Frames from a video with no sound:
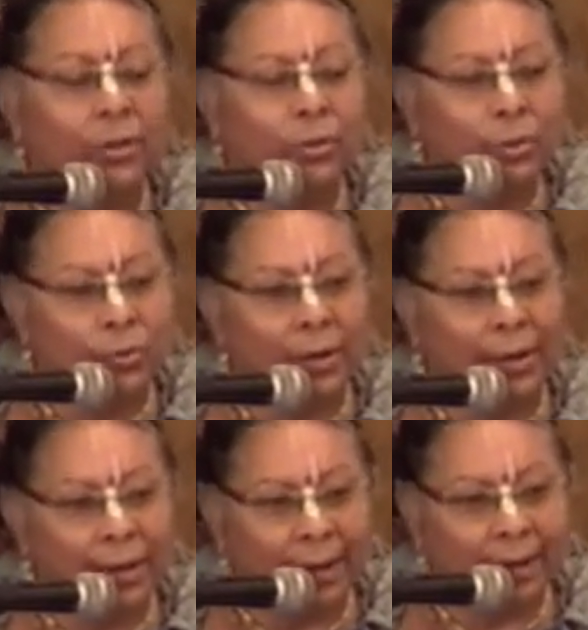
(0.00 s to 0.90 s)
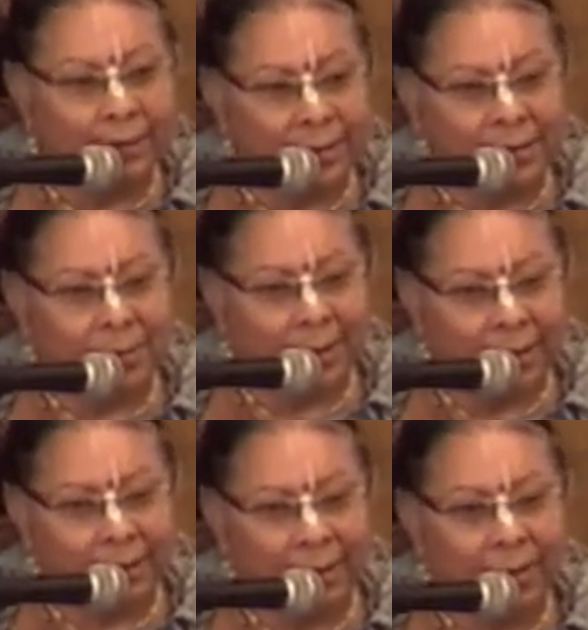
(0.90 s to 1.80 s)
You are not this
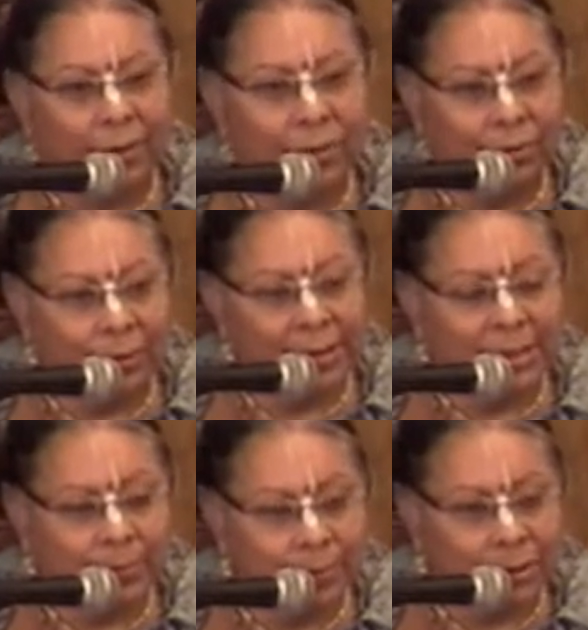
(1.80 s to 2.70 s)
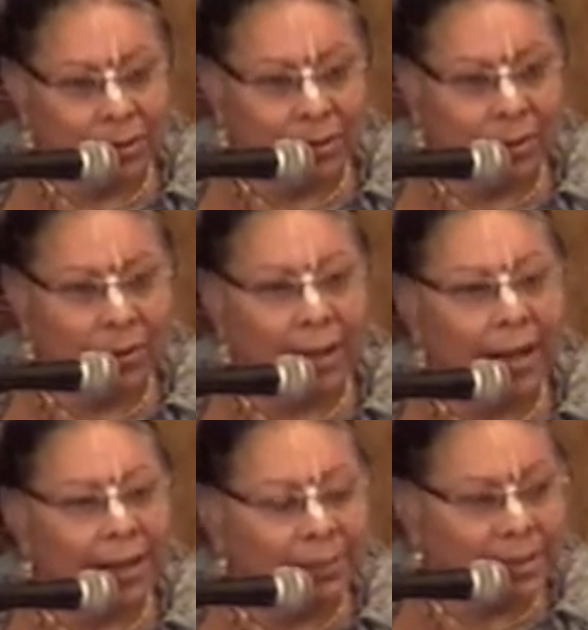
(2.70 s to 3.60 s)
body. You are a spirit soul.
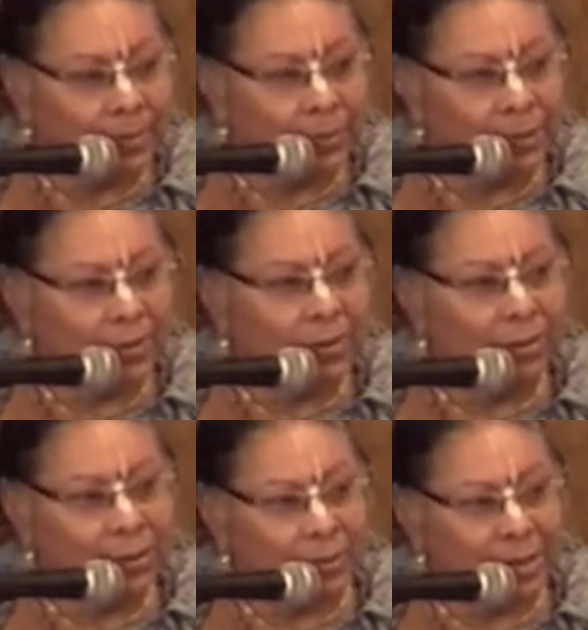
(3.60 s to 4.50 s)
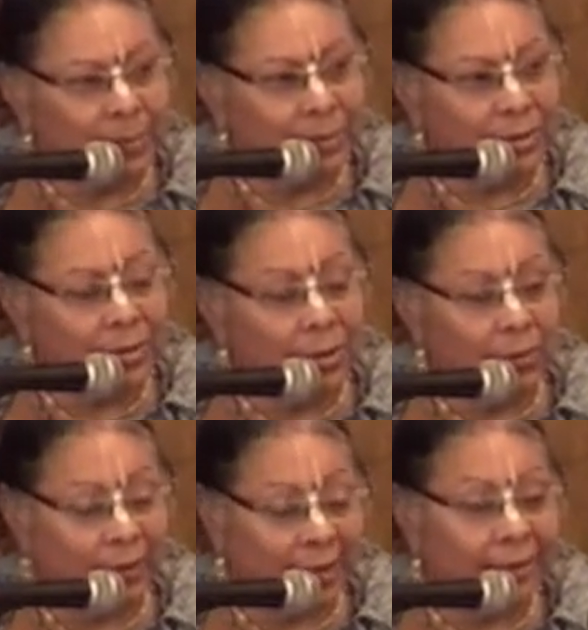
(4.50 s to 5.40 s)
I am a spirit soul. You're a spirit soul.
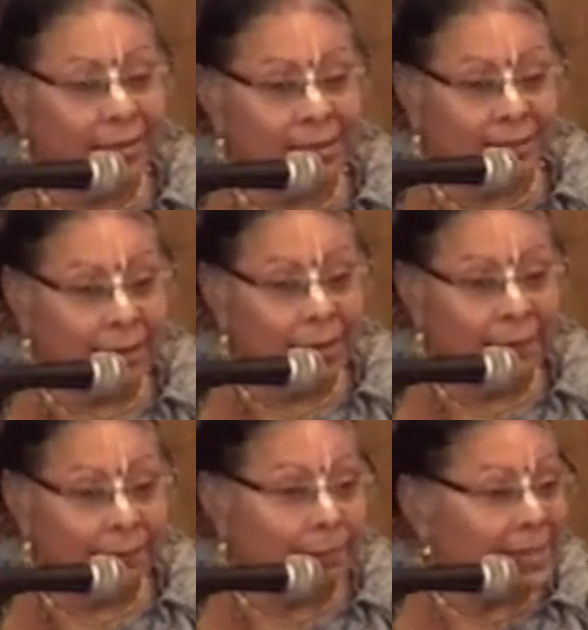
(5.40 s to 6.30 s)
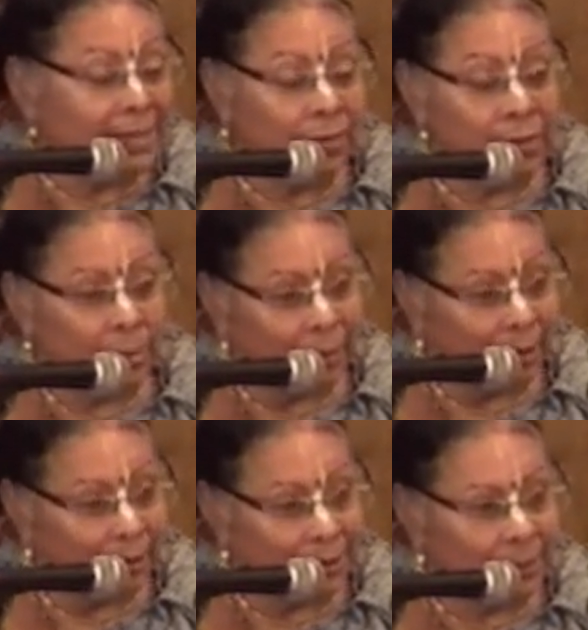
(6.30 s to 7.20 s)
We're not these material
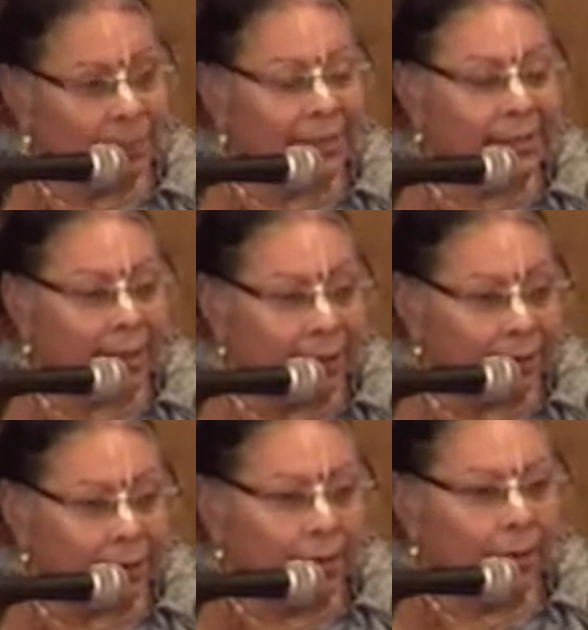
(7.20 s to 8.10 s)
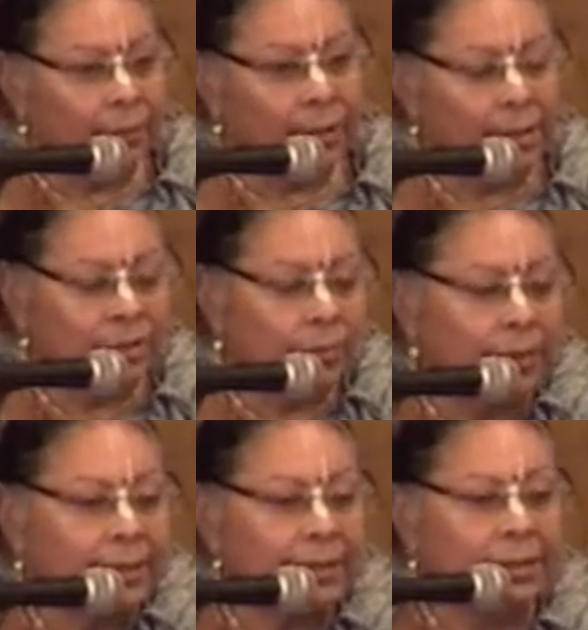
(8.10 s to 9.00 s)
bodies. But yet, because we're
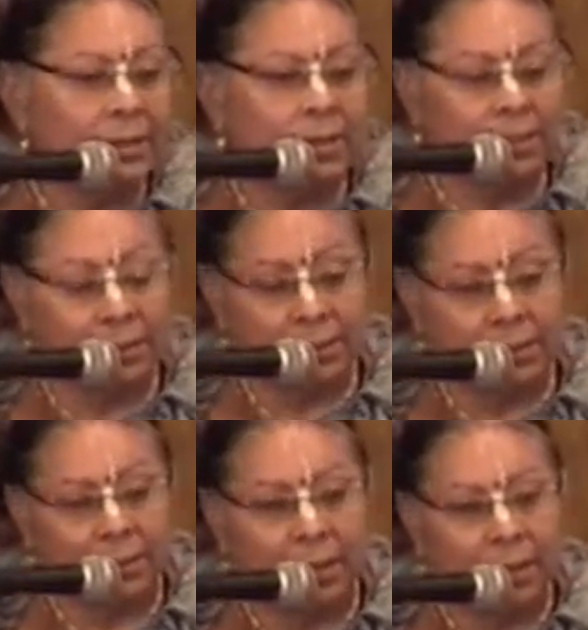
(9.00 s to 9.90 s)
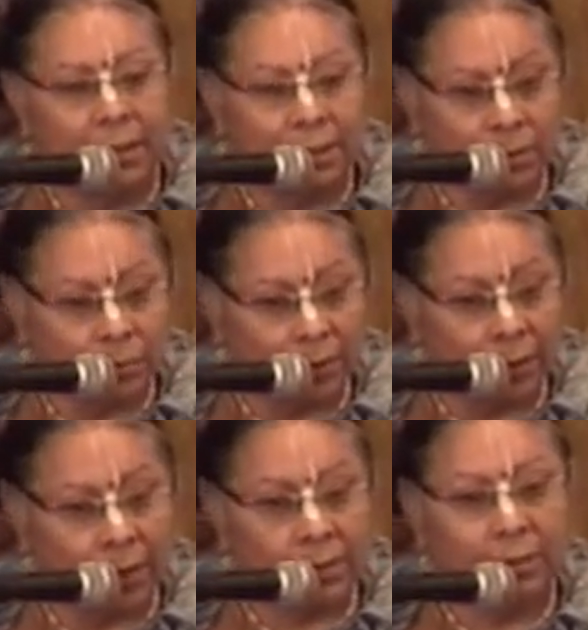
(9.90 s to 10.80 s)
conditioned in this
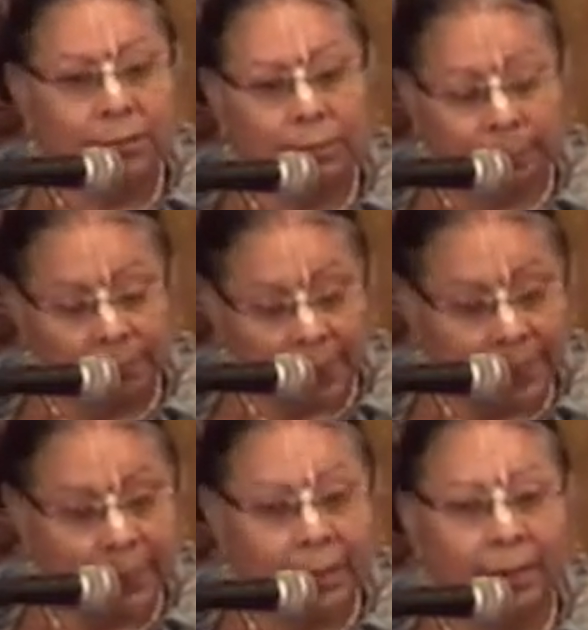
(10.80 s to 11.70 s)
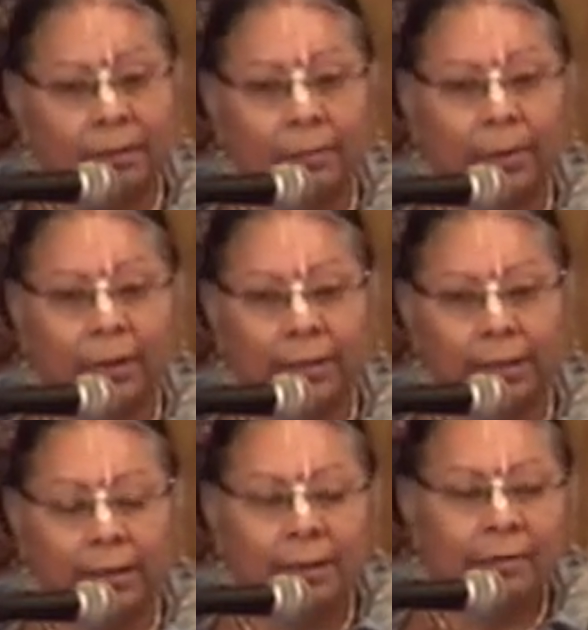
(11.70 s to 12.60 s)
world by being in the
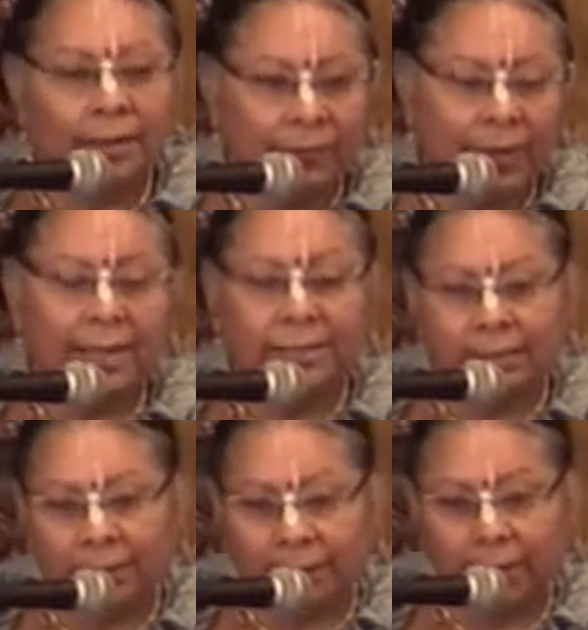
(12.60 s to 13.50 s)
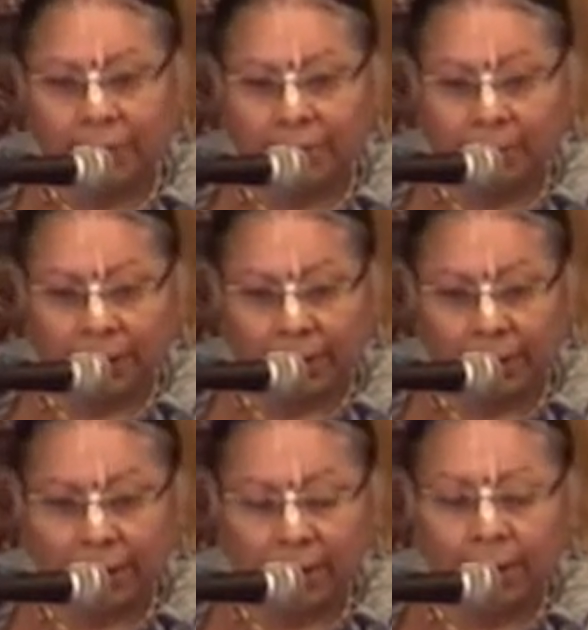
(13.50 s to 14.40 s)
body, then we identify with the
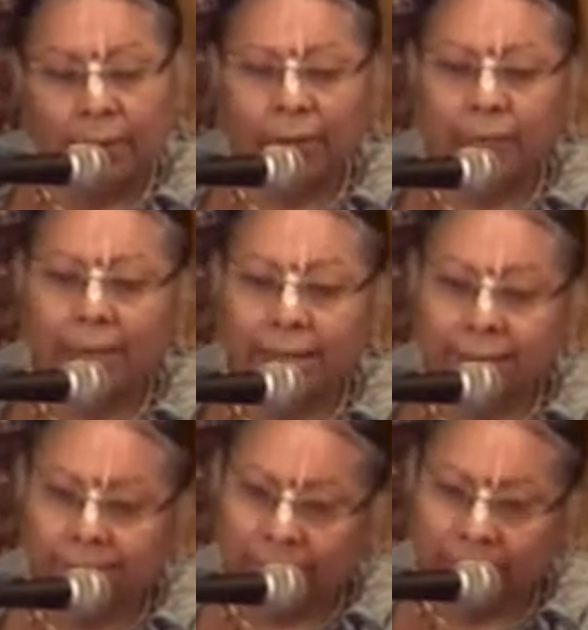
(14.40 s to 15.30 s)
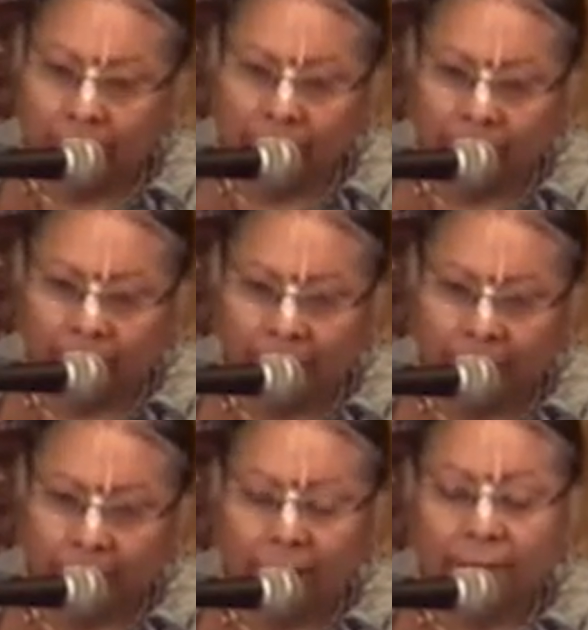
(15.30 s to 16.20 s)
body. And when we identify with the
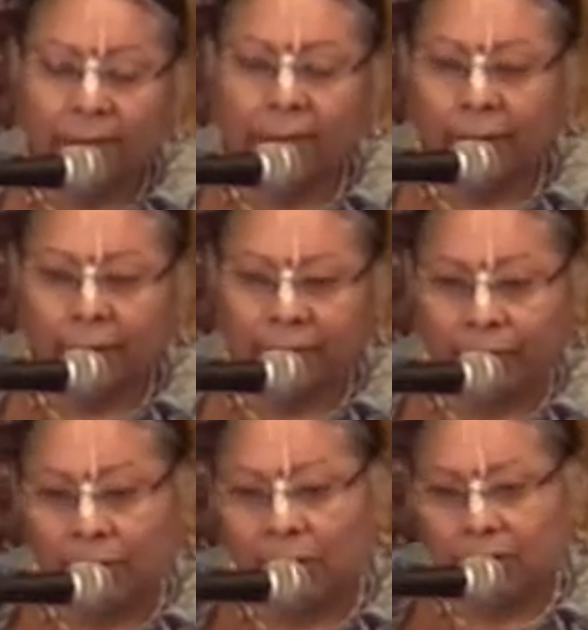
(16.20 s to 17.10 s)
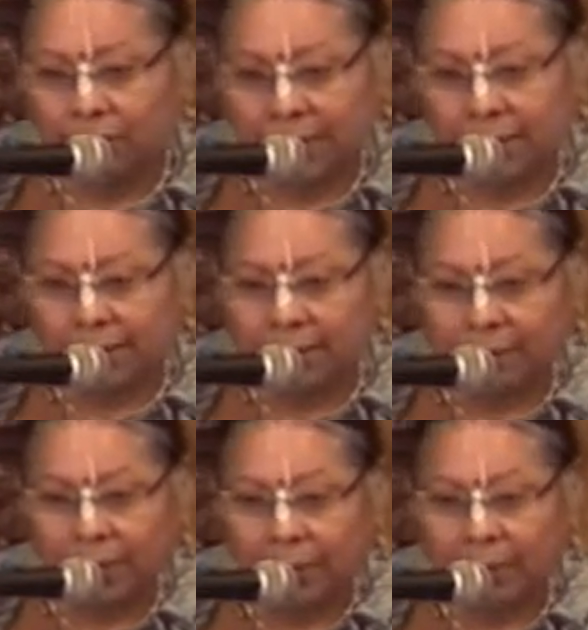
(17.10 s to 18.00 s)
body, then what? We also
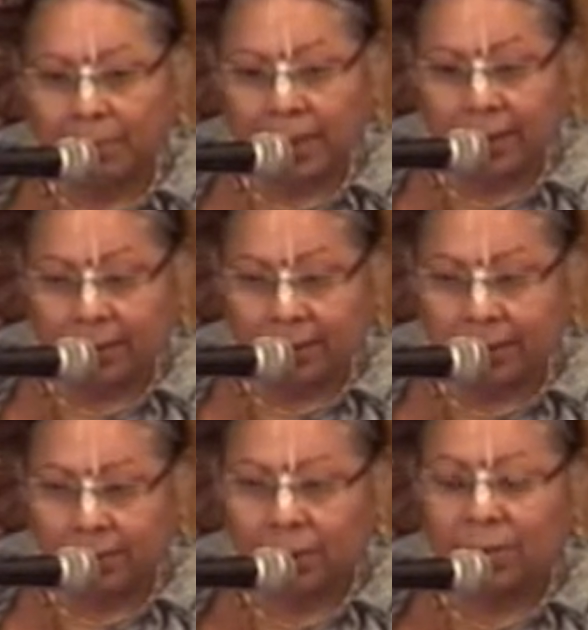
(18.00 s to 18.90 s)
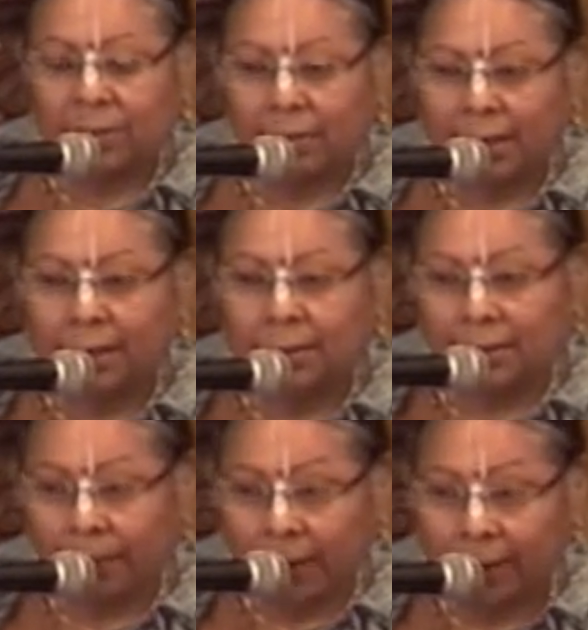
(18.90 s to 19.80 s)
identify with the mind, because the mind is a
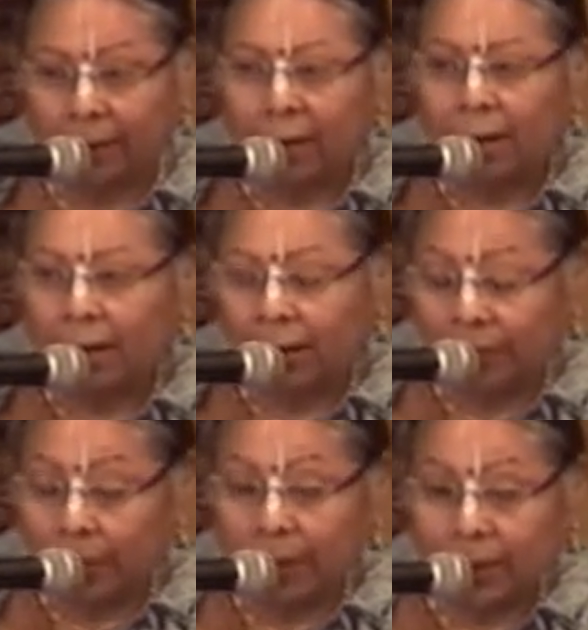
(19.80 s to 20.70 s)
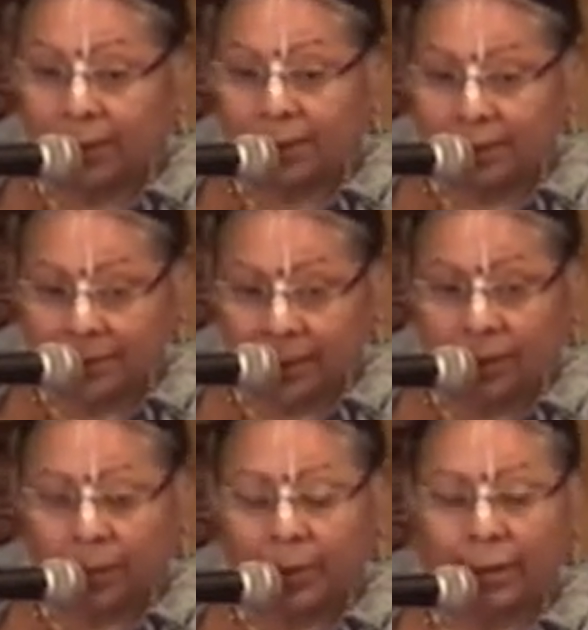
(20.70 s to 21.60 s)
part of the body. It's a
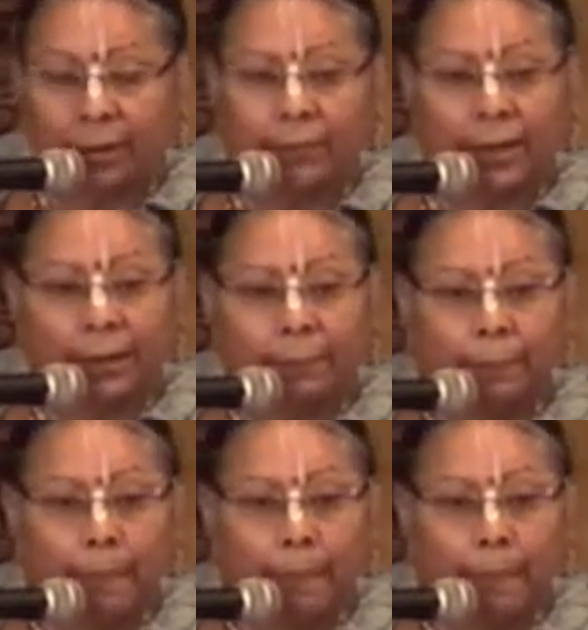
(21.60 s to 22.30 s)
subtle body, right?